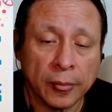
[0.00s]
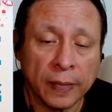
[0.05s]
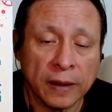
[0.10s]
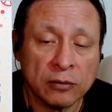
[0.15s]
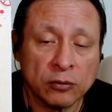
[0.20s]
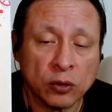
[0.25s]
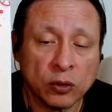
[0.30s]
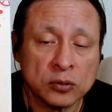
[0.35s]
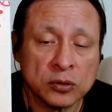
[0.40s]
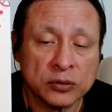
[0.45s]

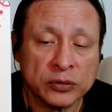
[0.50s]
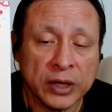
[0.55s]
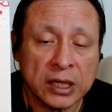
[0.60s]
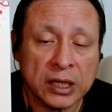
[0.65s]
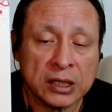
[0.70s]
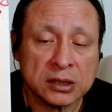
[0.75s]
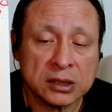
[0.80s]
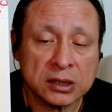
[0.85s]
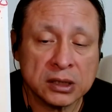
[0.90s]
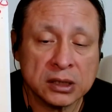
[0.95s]
informal
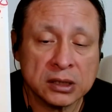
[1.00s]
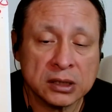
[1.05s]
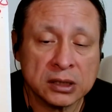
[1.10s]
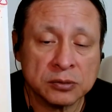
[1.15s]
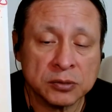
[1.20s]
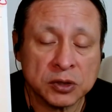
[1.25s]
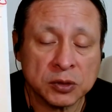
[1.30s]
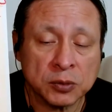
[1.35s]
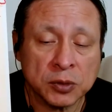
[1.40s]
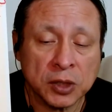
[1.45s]
fallacies,
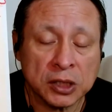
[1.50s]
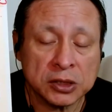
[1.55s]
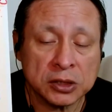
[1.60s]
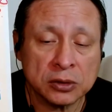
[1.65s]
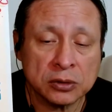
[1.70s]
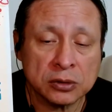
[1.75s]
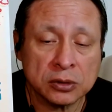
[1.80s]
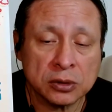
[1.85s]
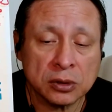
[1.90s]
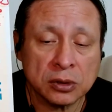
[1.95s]
and some
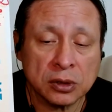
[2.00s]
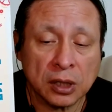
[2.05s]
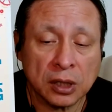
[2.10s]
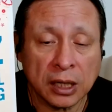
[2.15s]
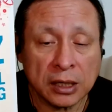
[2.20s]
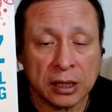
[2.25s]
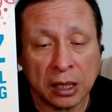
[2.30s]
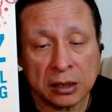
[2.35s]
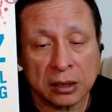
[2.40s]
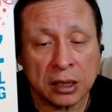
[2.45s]
logical,
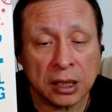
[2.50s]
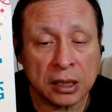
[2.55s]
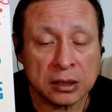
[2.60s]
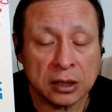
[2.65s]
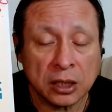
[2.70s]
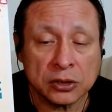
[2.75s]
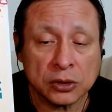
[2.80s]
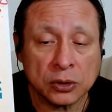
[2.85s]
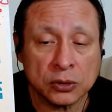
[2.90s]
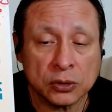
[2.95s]
like kind of like
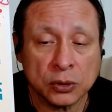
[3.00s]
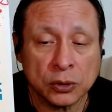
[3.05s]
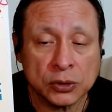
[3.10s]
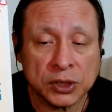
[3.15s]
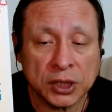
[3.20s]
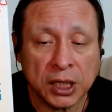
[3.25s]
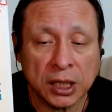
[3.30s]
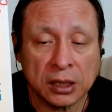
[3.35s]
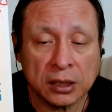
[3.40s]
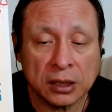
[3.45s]
logical tools
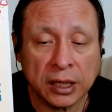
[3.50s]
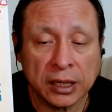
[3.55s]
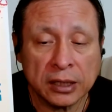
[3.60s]
again.